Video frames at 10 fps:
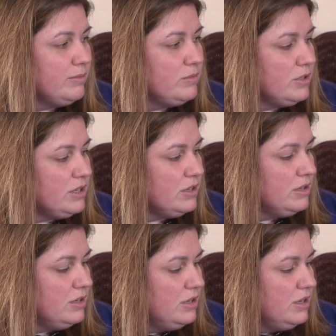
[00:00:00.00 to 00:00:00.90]
I'm gonna,
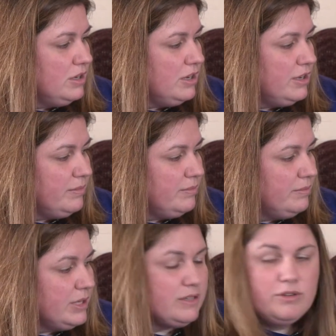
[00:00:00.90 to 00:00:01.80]
um,
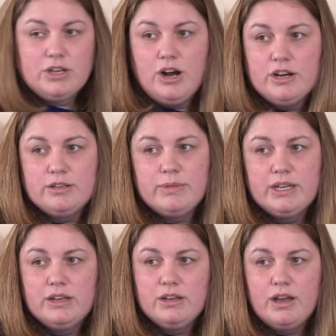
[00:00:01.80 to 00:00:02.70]
but it's really hard You're to be.